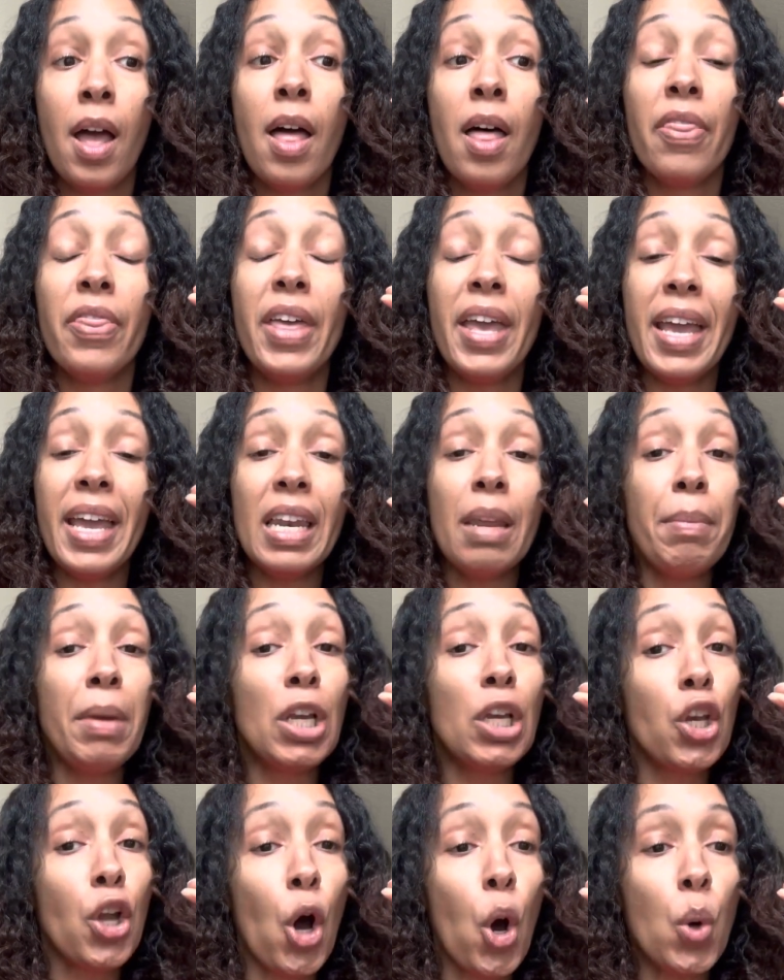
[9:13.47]
The enemy
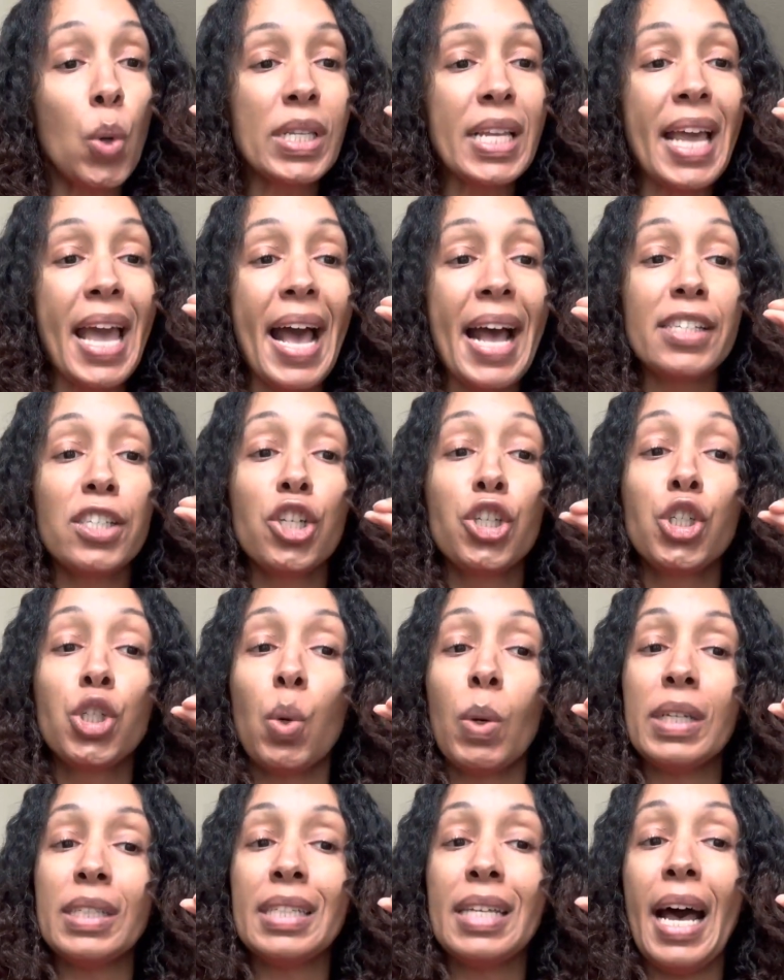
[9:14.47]
knows he has a
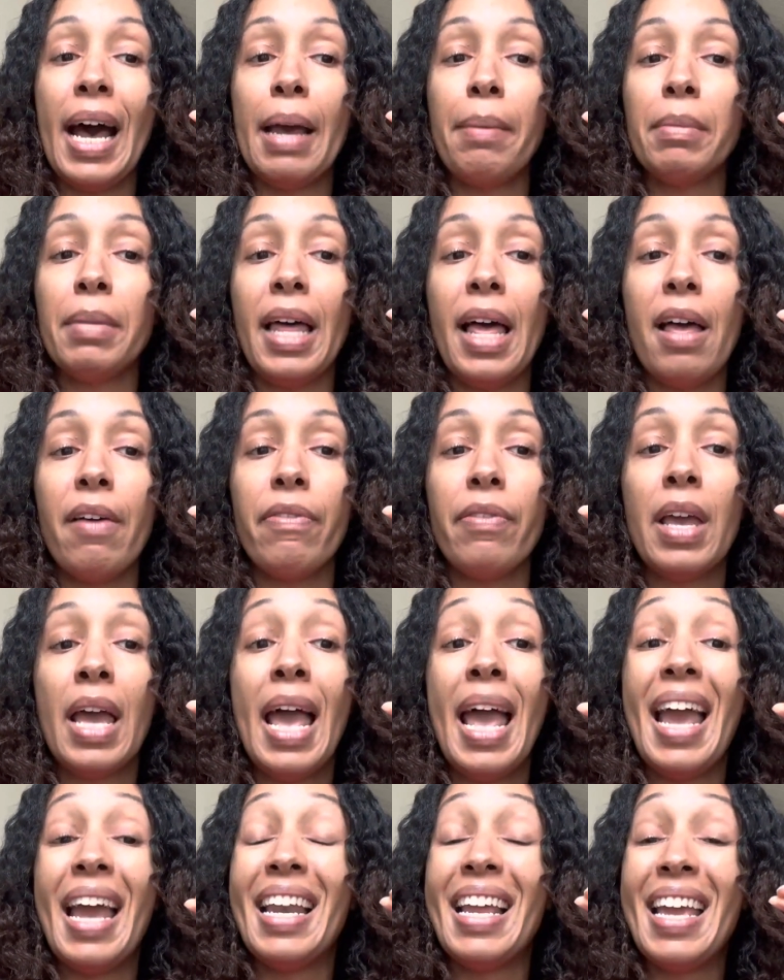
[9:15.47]
short time left,
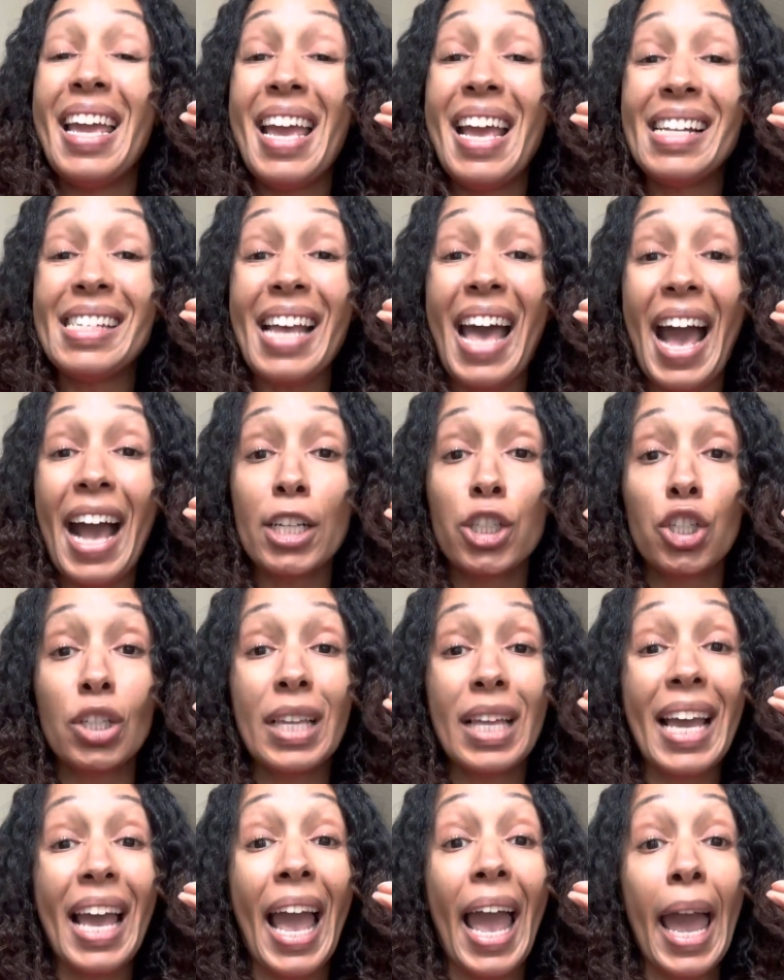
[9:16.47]
and he has
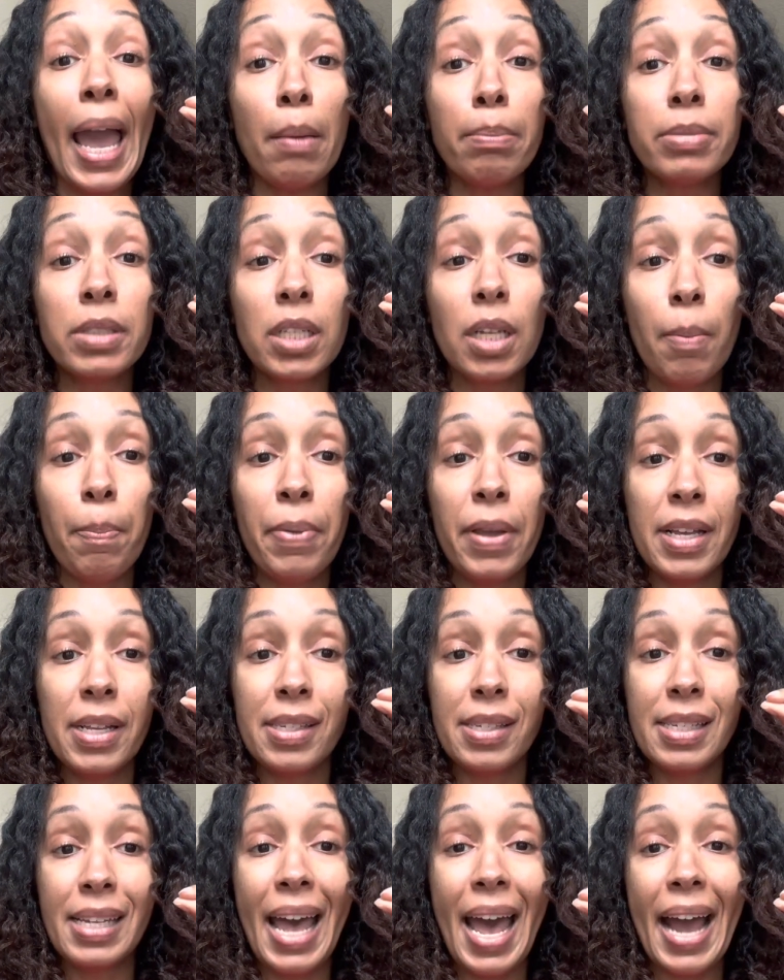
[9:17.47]
actually amped up
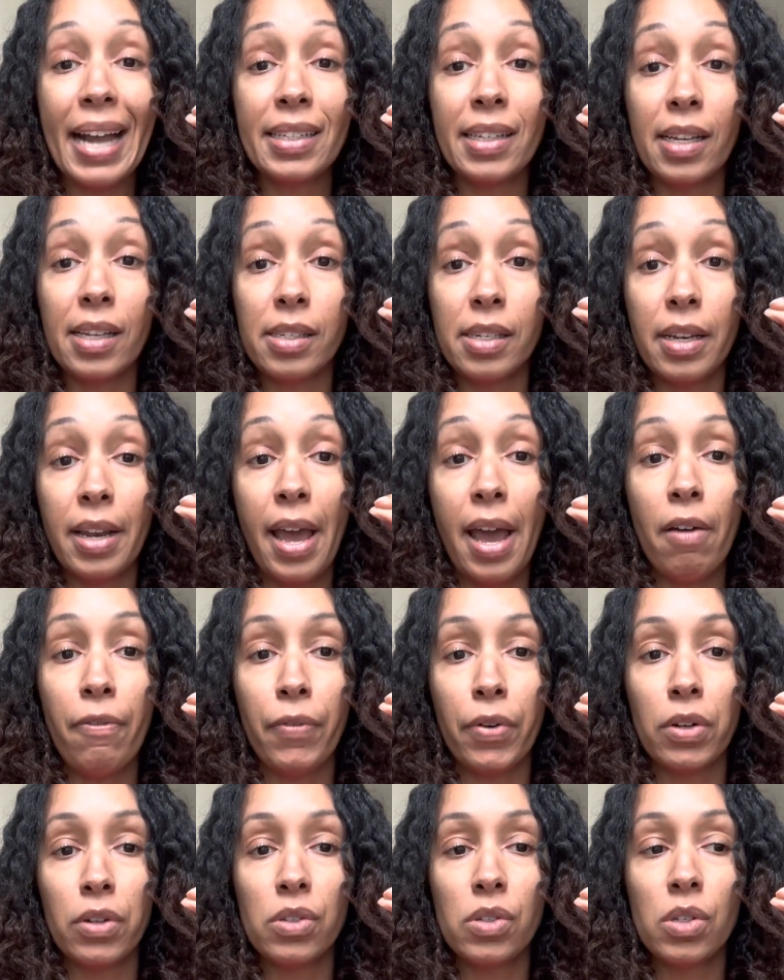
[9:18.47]
his tactics and
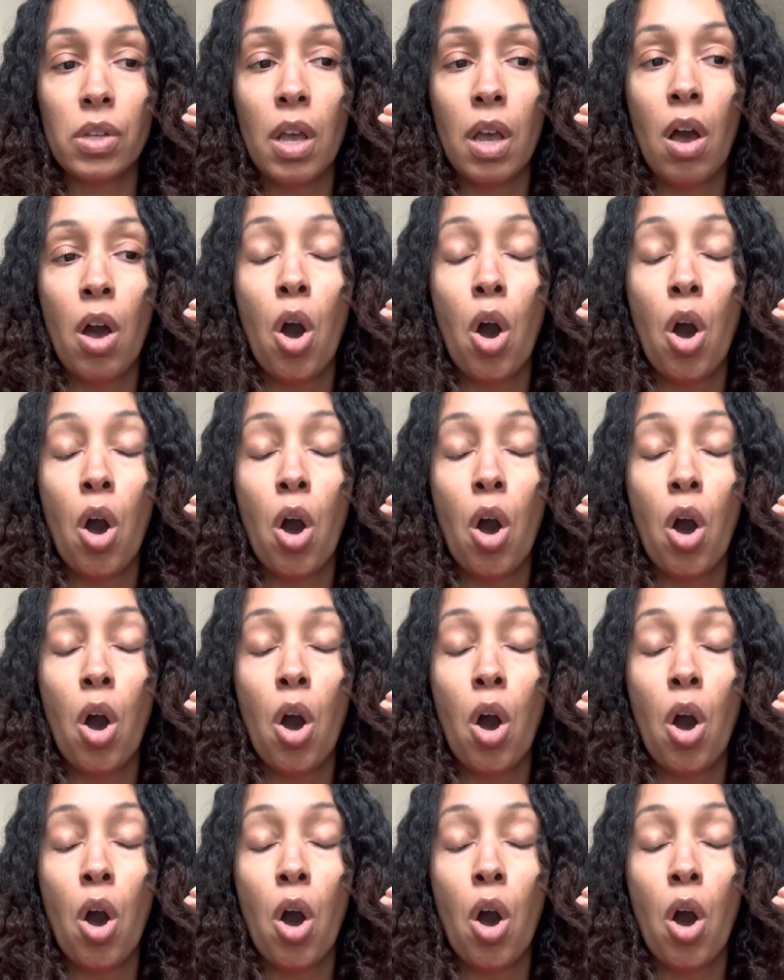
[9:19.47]
efforts.